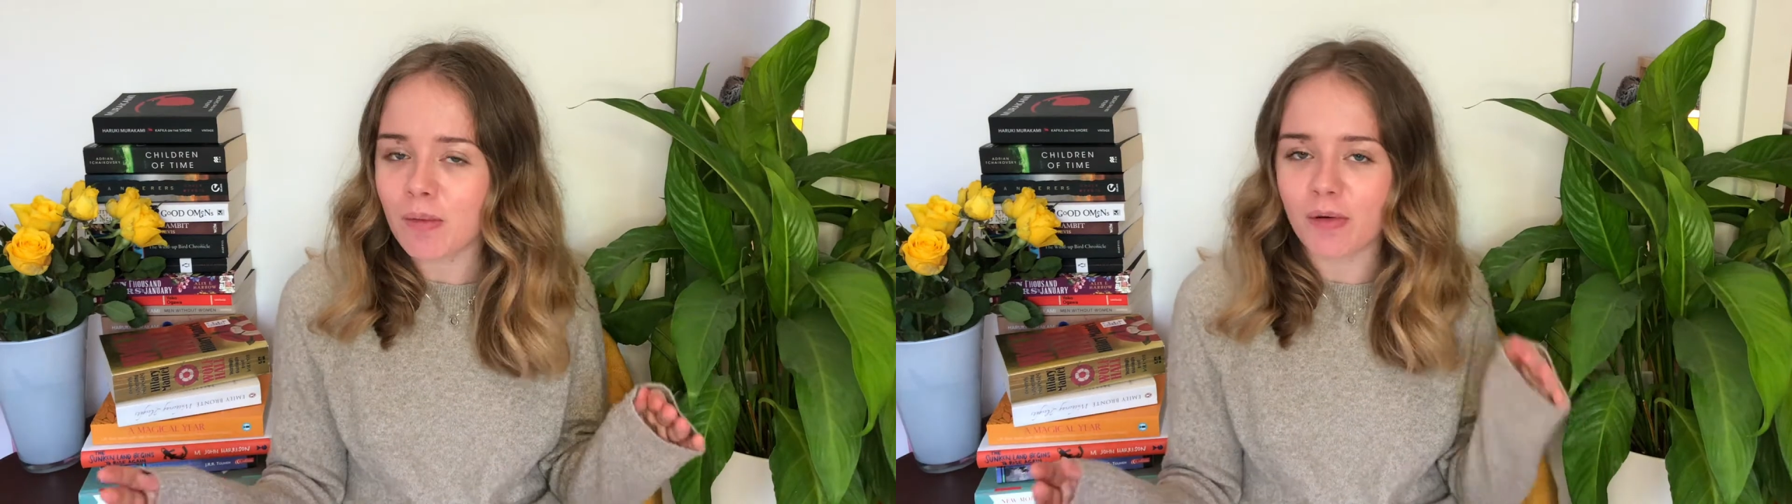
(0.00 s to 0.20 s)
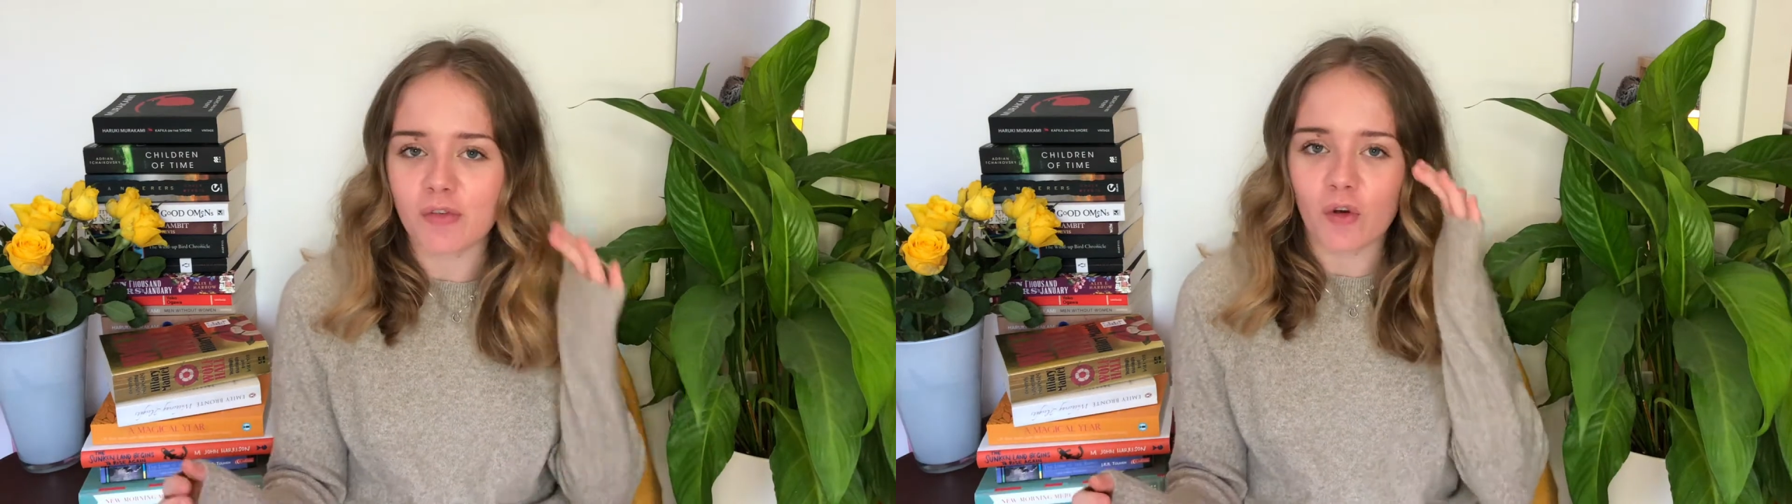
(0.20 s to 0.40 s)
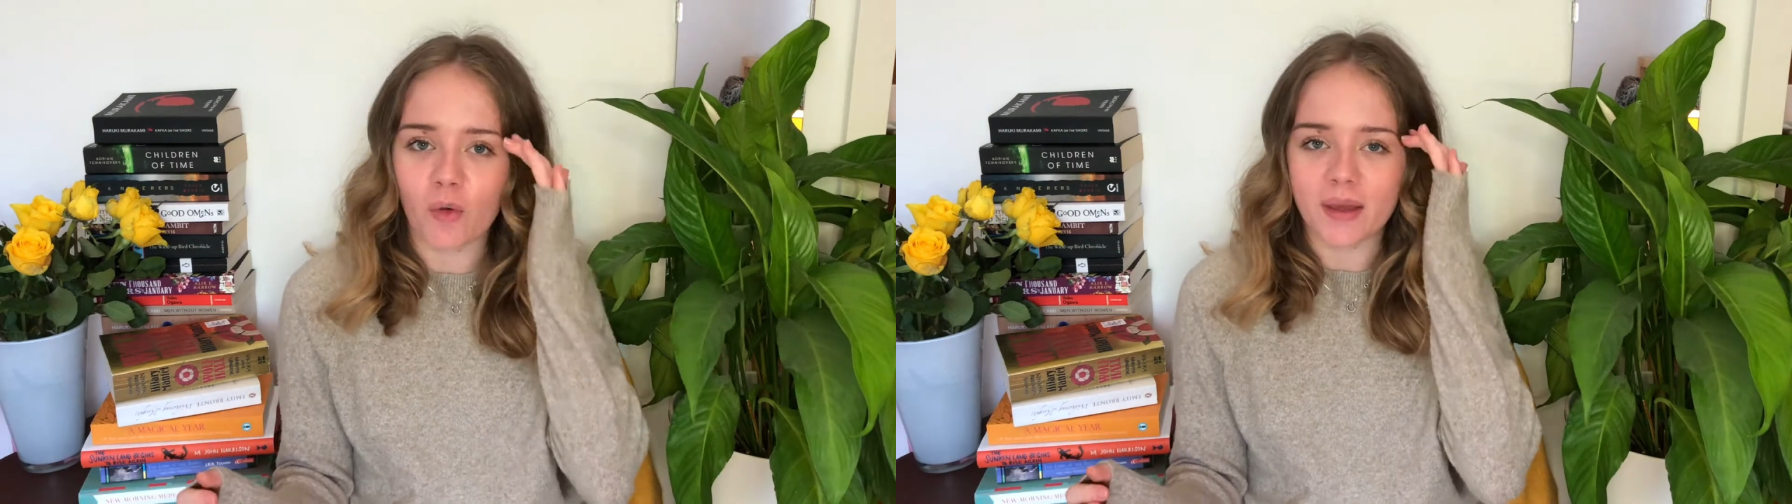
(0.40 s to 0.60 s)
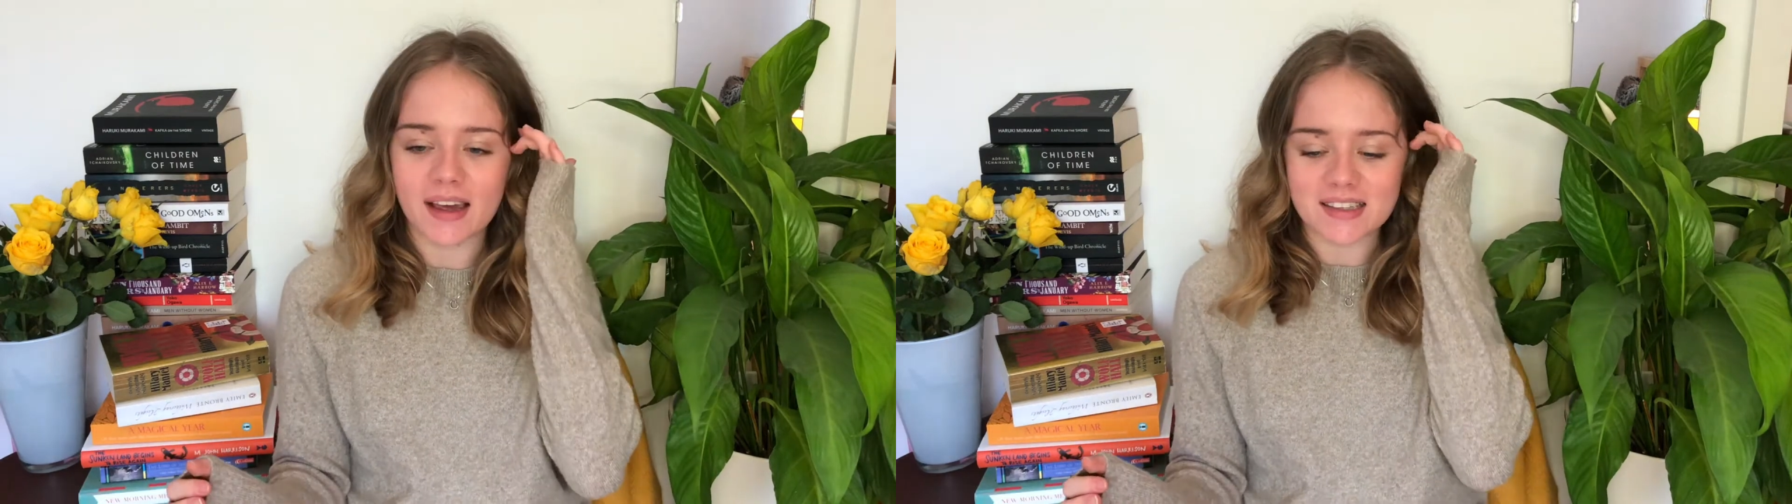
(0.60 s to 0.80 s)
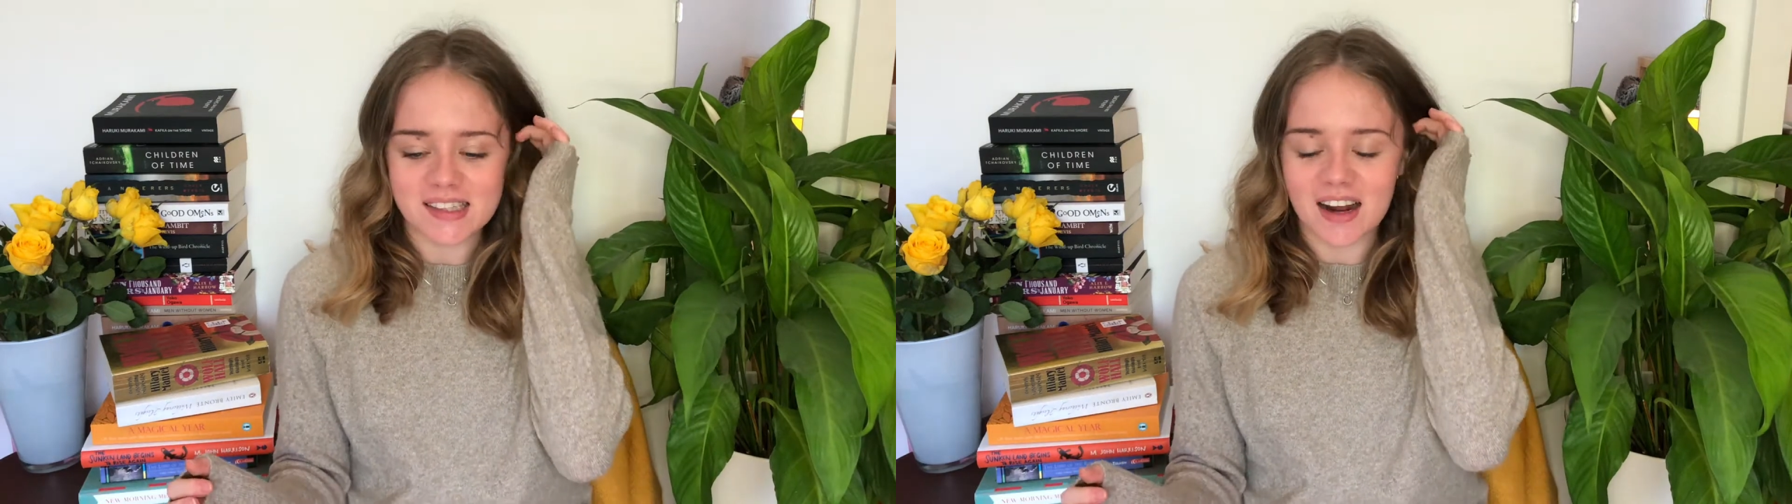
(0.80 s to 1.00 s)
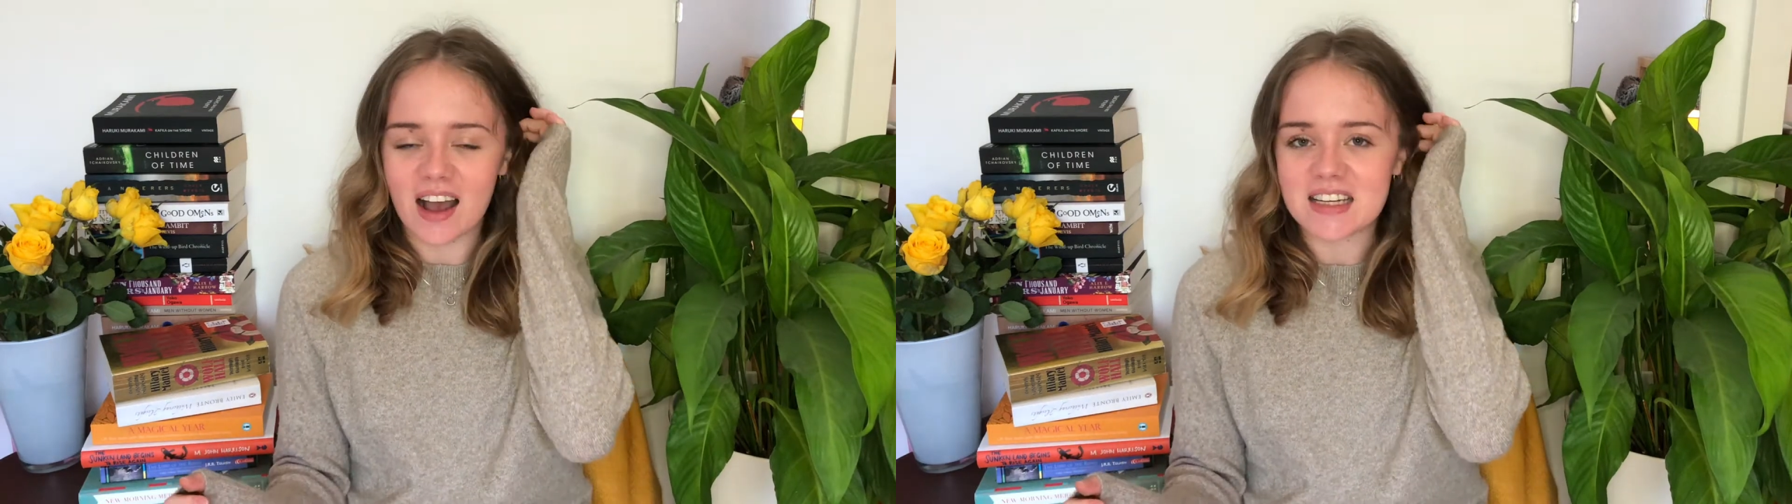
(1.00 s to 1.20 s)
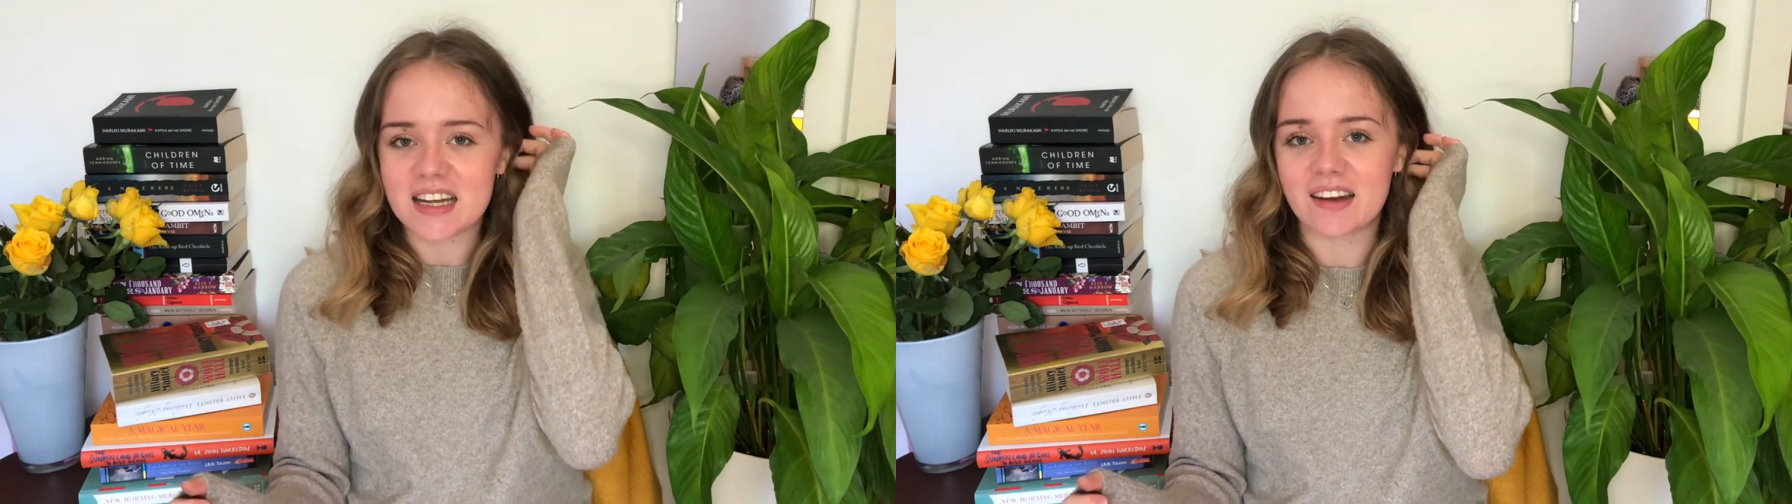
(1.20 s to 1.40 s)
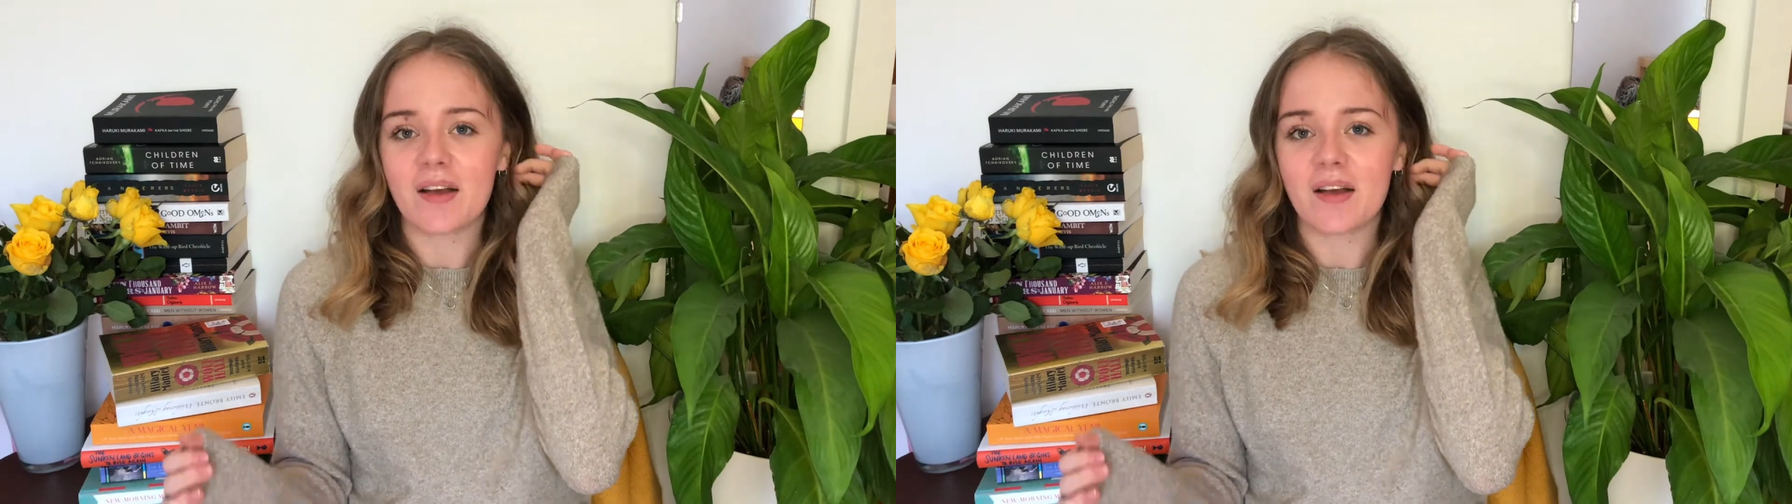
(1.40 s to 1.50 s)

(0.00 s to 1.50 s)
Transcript: before we get started.